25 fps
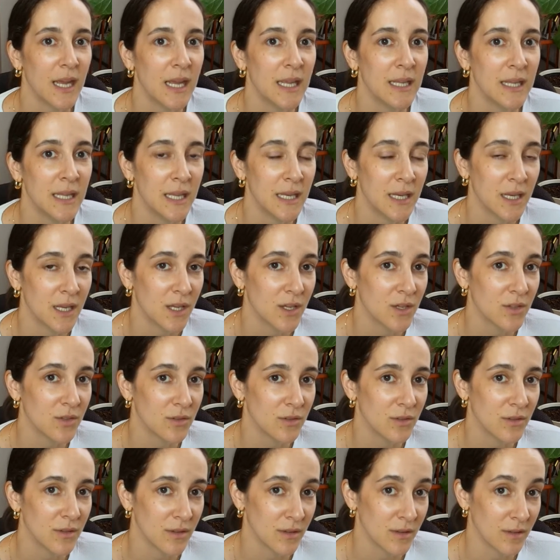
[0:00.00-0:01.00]
And then
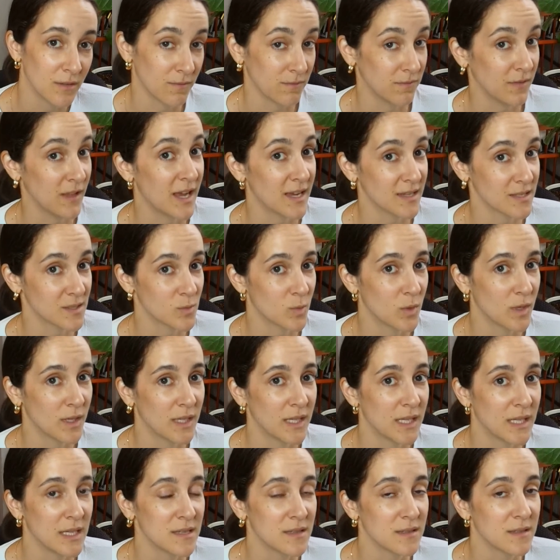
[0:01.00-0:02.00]
the last
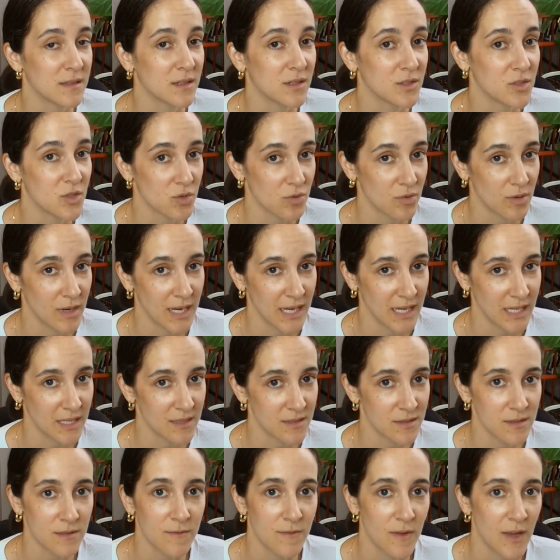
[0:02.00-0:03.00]
one is
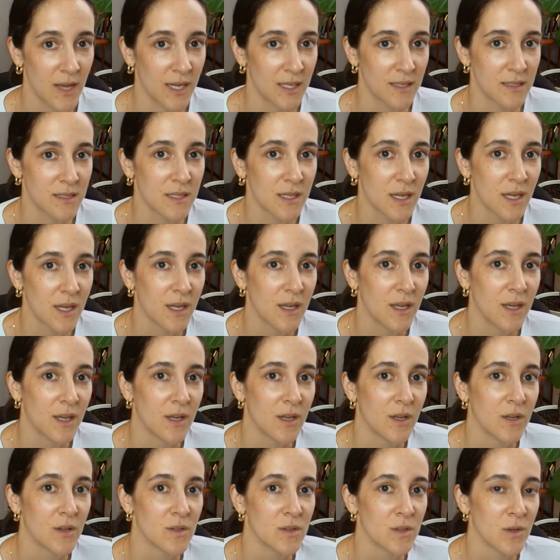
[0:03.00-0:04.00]
trans fat.
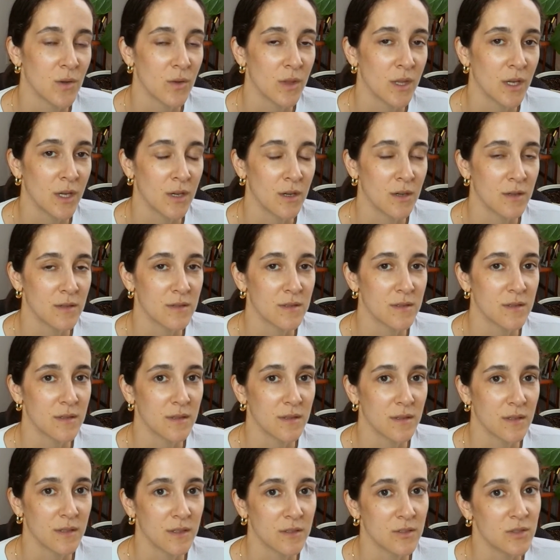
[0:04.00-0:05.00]
So there's
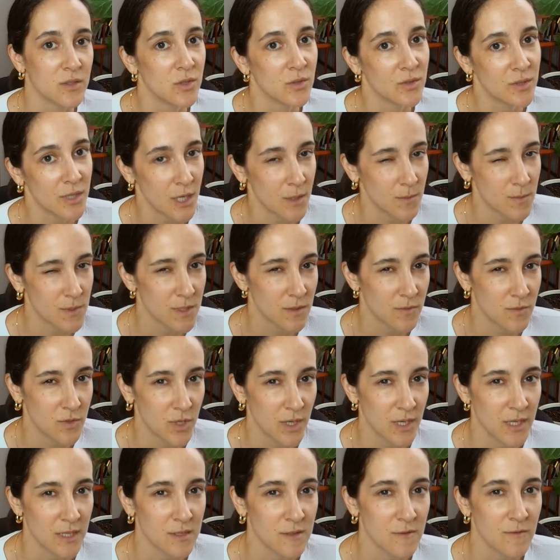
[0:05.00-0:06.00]
2 types of
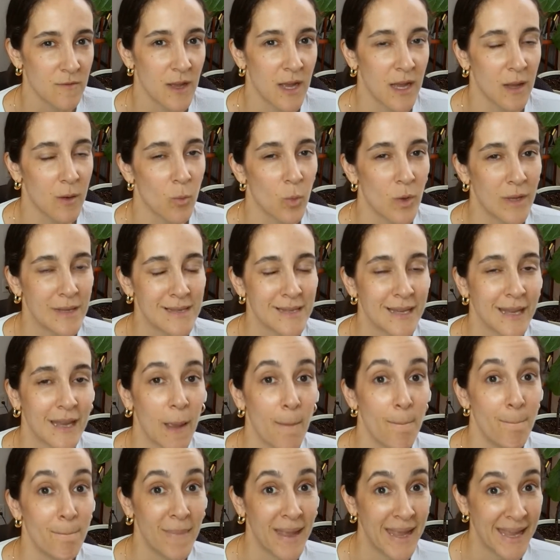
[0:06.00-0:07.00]
trans fat. One's
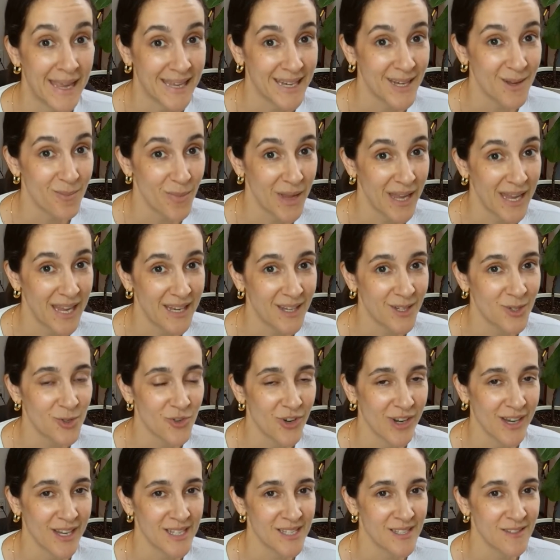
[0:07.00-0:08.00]
like a man-made
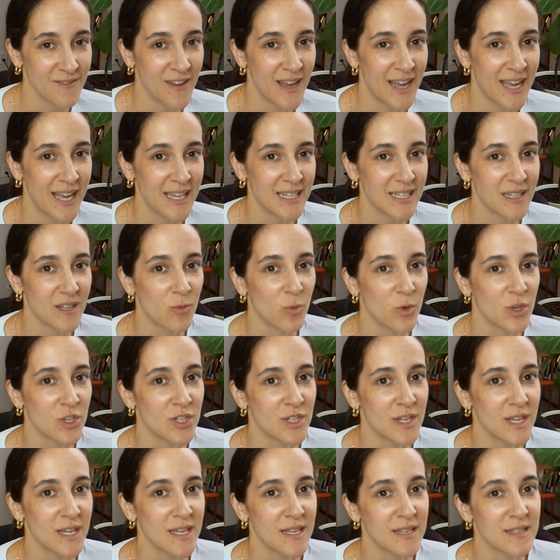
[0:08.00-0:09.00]
trans fat,
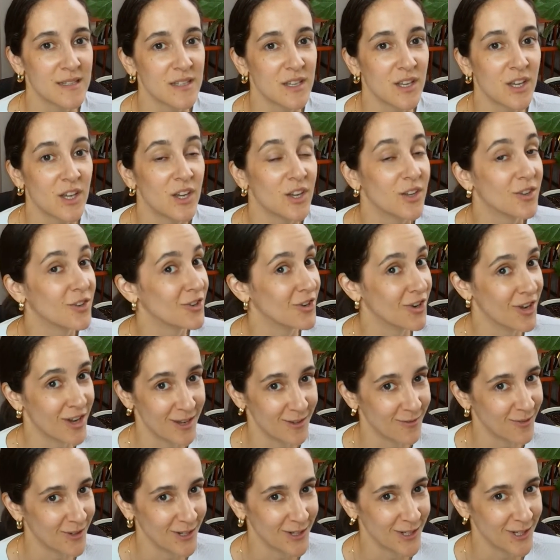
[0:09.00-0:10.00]
which is
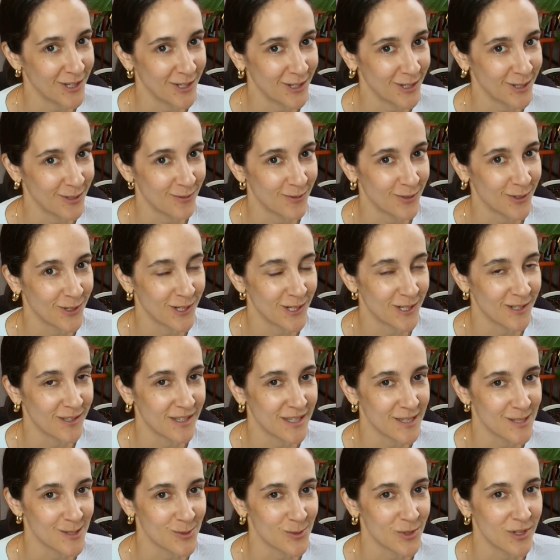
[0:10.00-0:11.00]
not very good for our
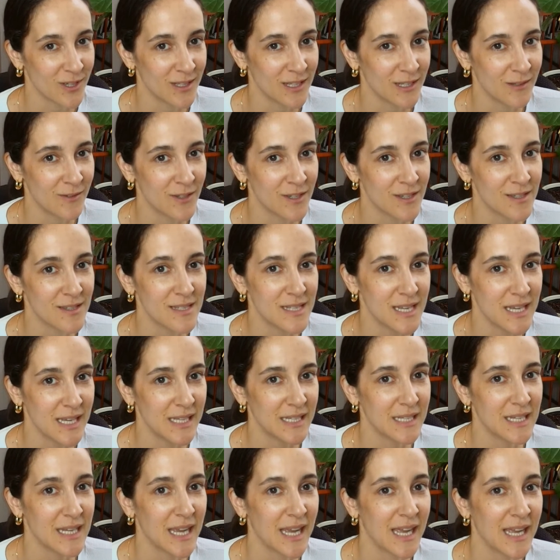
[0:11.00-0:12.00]
cholesterol levels.
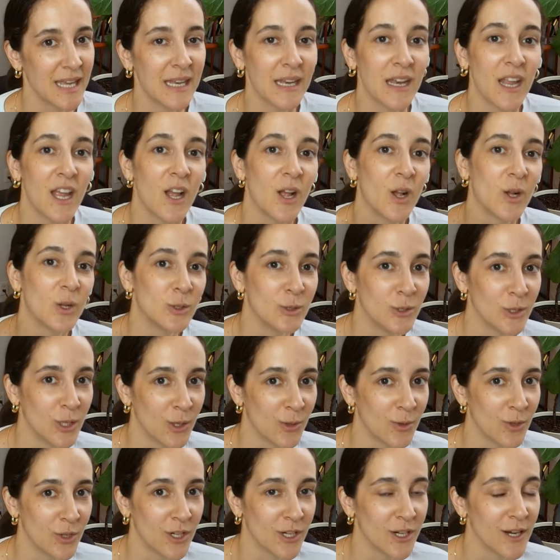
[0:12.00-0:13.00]
It can
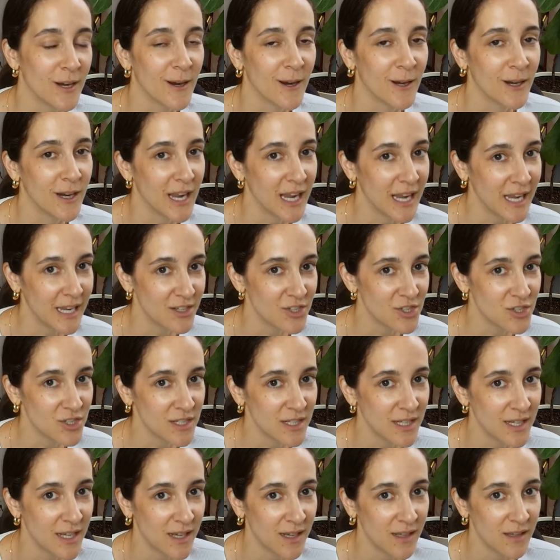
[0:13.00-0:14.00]
lower our
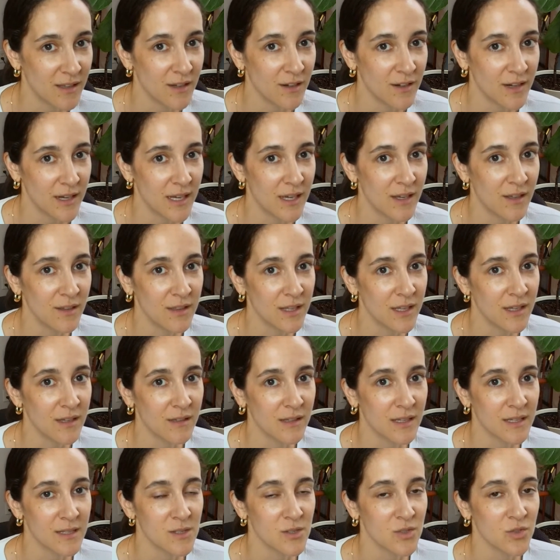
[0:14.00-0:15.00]
HDL, our healthy
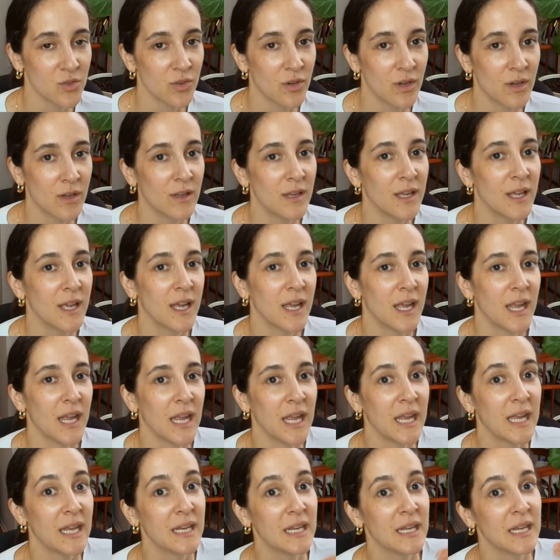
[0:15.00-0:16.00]
cholesterol,
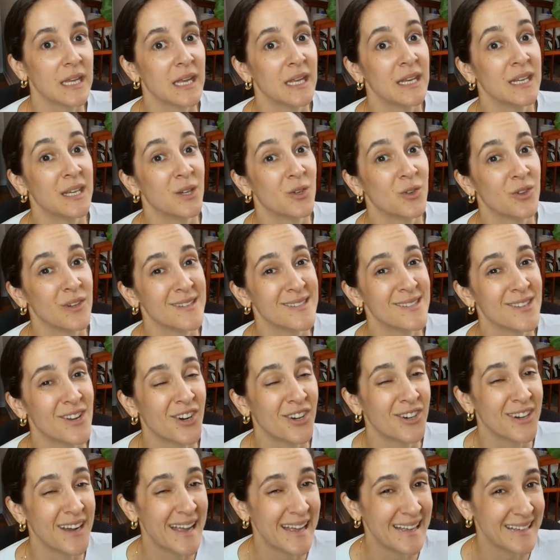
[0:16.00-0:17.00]
and it can increase
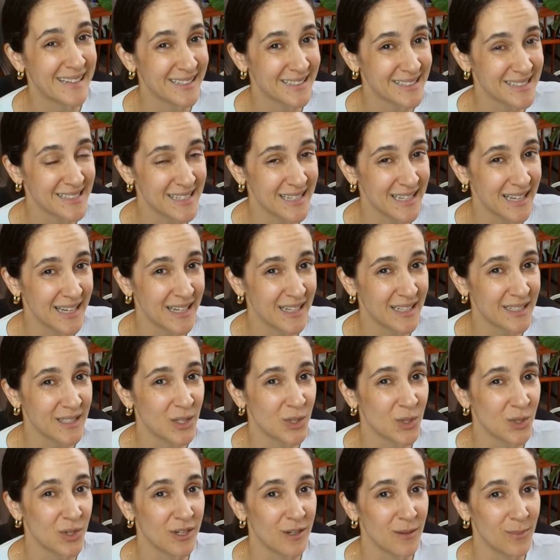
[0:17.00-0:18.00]
our
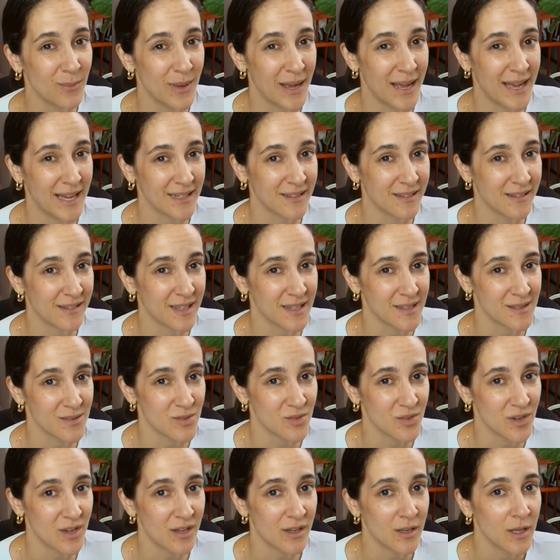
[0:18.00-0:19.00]
LDL or our bad
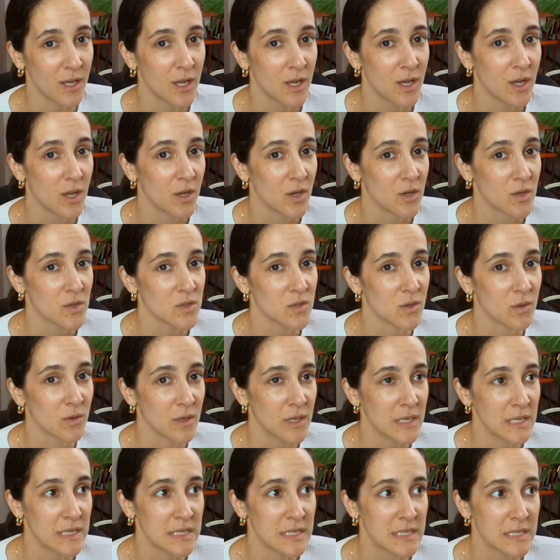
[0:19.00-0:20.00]
cholesterol. So
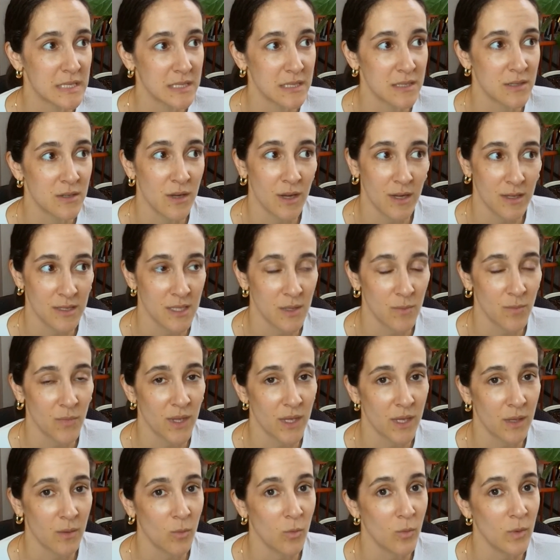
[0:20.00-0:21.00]
it's not
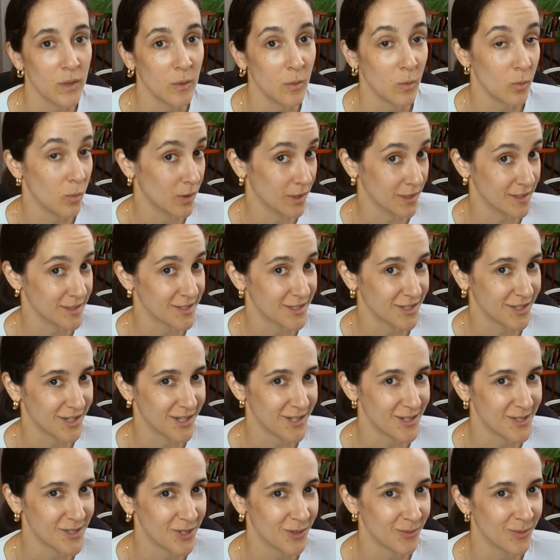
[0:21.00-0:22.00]
something we want to
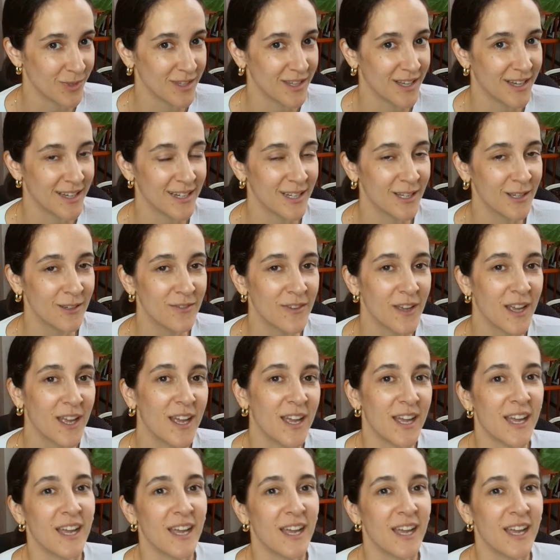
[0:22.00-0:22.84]
consume a lot of.